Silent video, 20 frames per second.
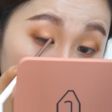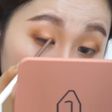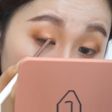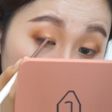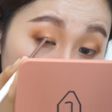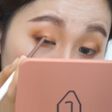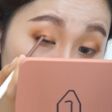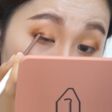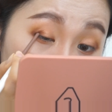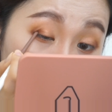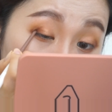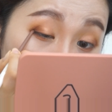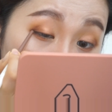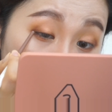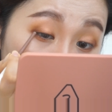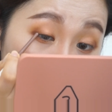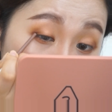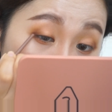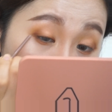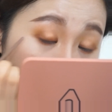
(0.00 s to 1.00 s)
Just to
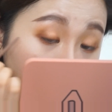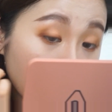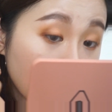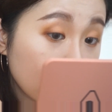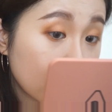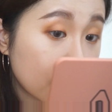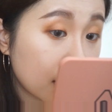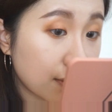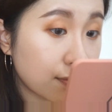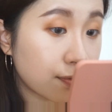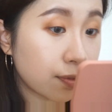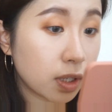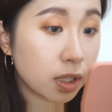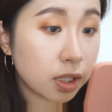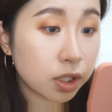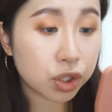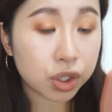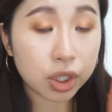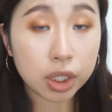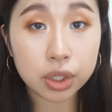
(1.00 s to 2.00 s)
add some more
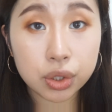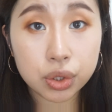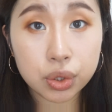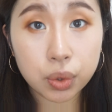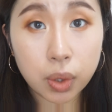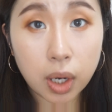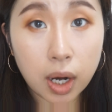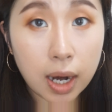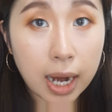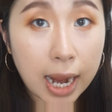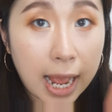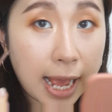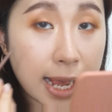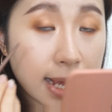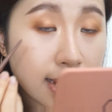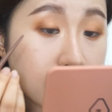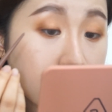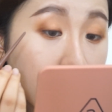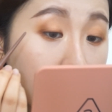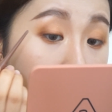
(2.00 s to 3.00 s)
definition to our
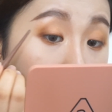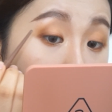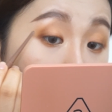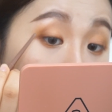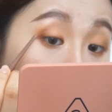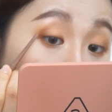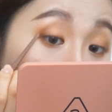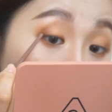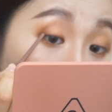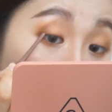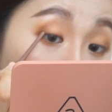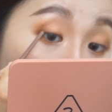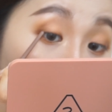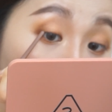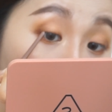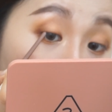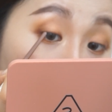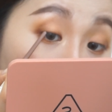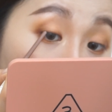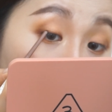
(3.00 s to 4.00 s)
eyes. If you
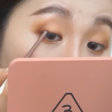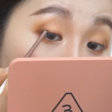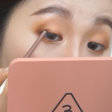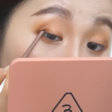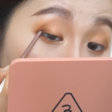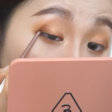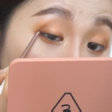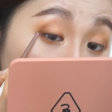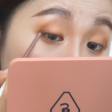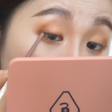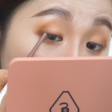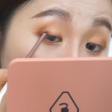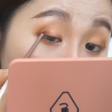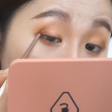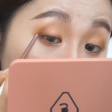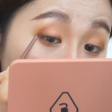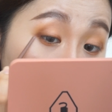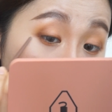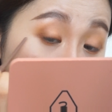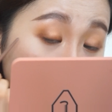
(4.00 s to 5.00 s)
want to keep the
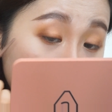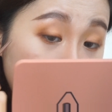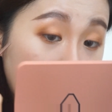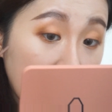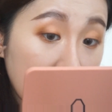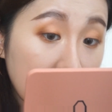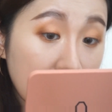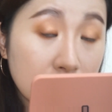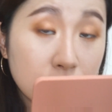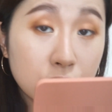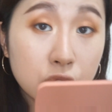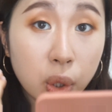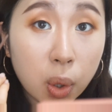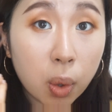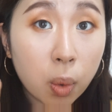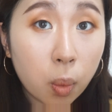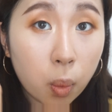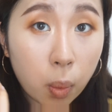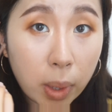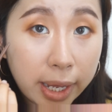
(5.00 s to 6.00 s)
smoky effect, then
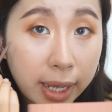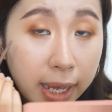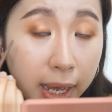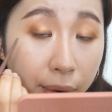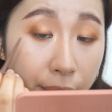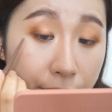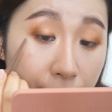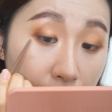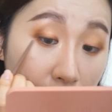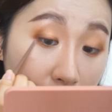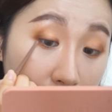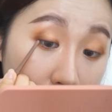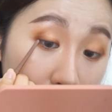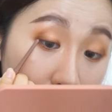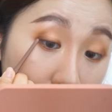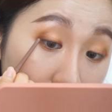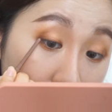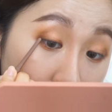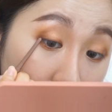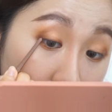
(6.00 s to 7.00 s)
don't wing out your
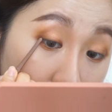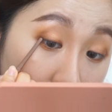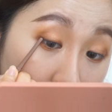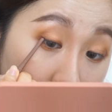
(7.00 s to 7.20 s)
eyeliner.